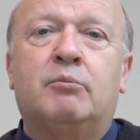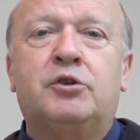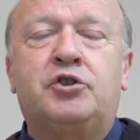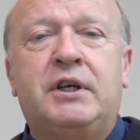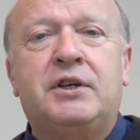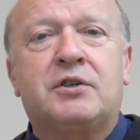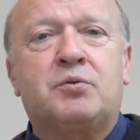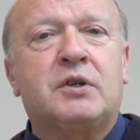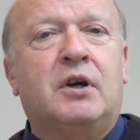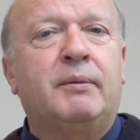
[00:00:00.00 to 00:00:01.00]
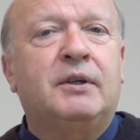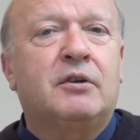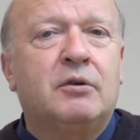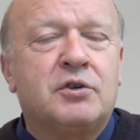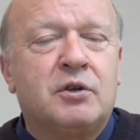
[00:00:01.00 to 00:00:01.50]
But Jesus was coming to
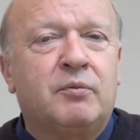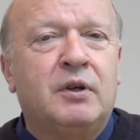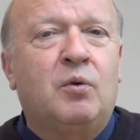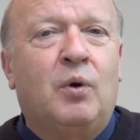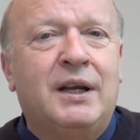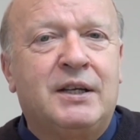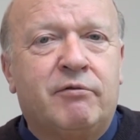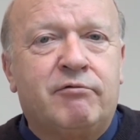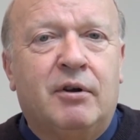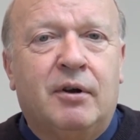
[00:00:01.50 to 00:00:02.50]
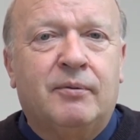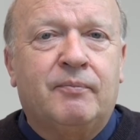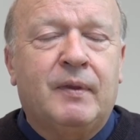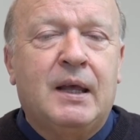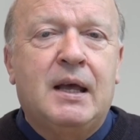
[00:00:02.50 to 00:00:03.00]
do something quite different.
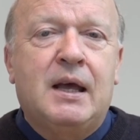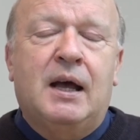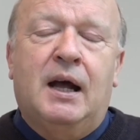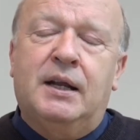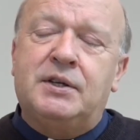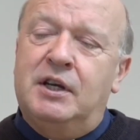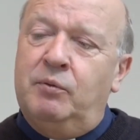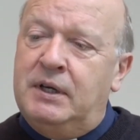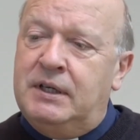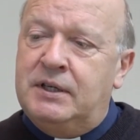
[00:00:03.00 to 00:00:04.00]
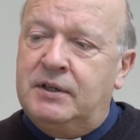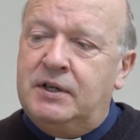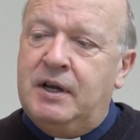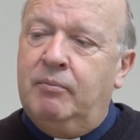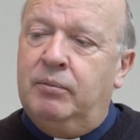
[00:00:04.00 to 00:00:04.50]
And as he went into the
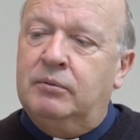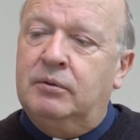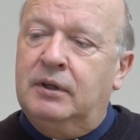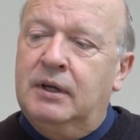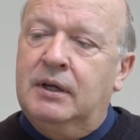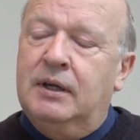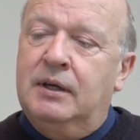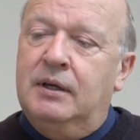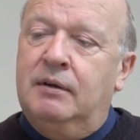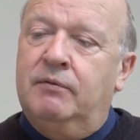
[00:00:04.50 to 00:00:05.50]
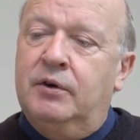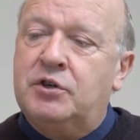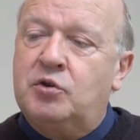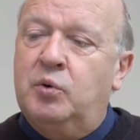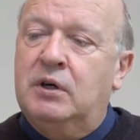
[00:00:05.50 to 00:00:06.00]
temple, in
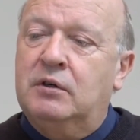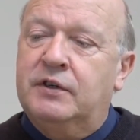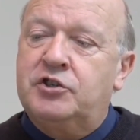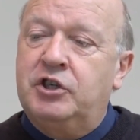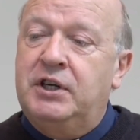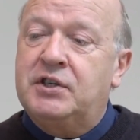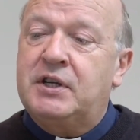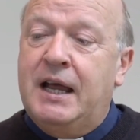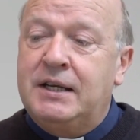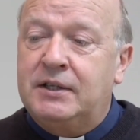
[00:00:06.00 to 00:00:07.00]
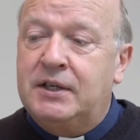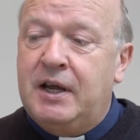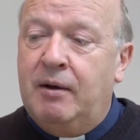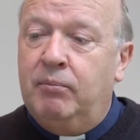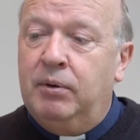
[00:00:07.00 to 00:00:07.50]
verse 12, as Jesus entered the
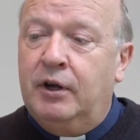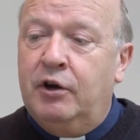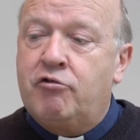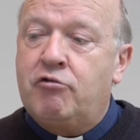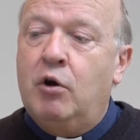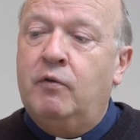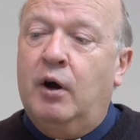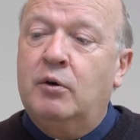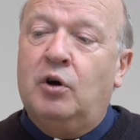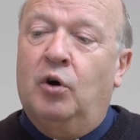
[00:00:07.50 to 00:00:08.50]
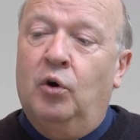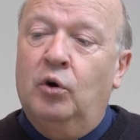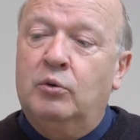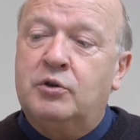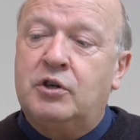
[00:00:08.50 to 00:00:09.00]
temple and drove out
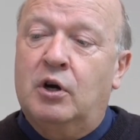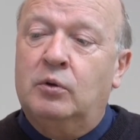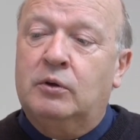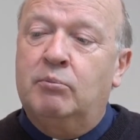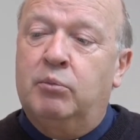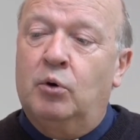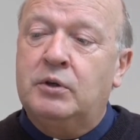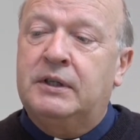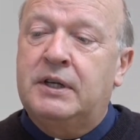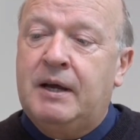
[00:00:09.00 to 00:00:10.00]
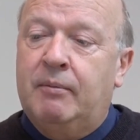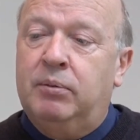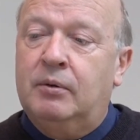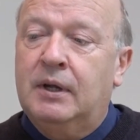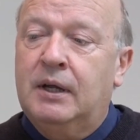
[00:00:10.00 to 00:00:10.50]
all who sold and bought in the
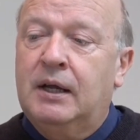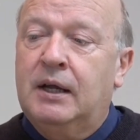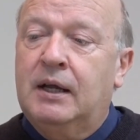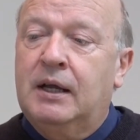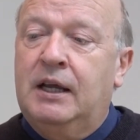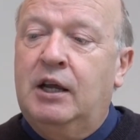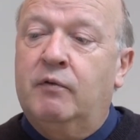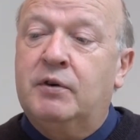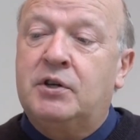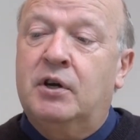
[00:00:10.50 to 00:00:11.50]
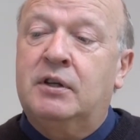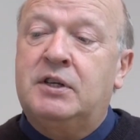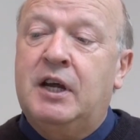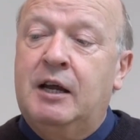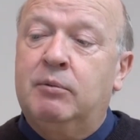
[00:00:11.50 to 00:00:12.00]
temple, he overturned
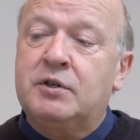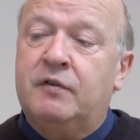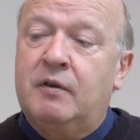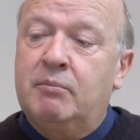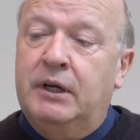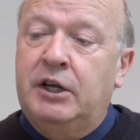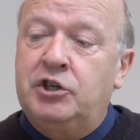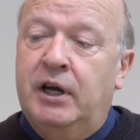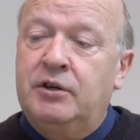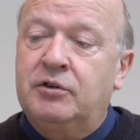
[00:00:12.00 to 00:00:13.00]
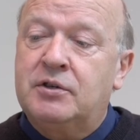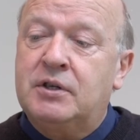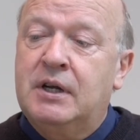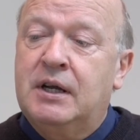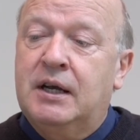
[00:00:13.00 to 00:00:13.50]
the tables of the money
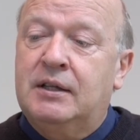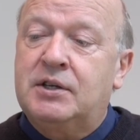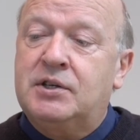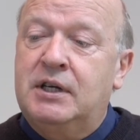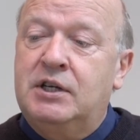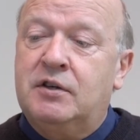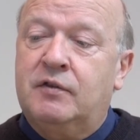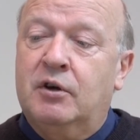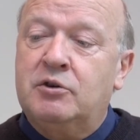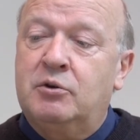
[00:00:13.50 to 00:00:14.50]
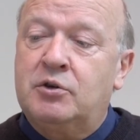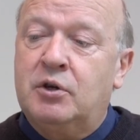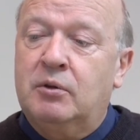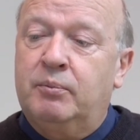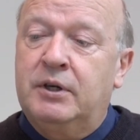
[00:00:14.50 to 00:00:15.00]
changers and the seats of those who
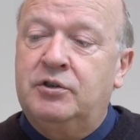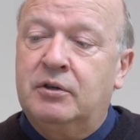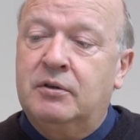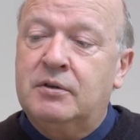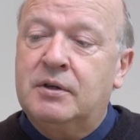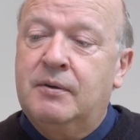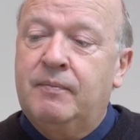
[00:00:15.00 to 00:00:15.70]
sold pigeons.